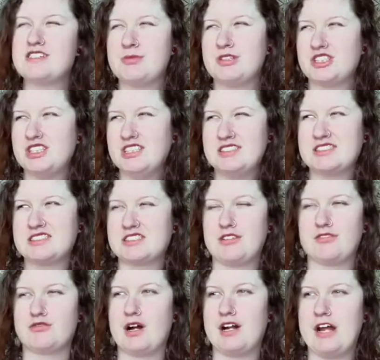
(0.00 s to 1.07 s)
especially since
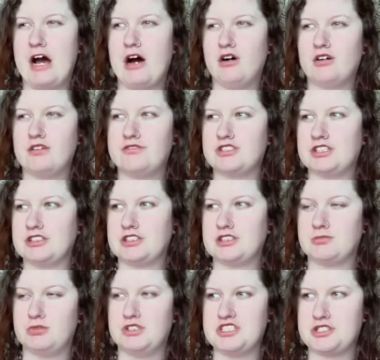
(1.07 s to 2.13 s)
I've run out of
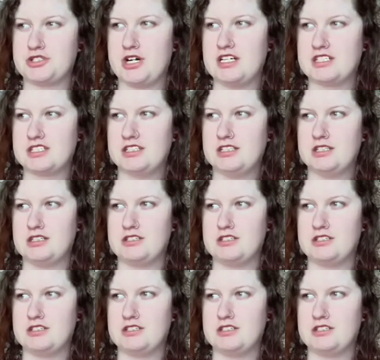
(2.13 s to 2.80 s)
tinted moisturizer,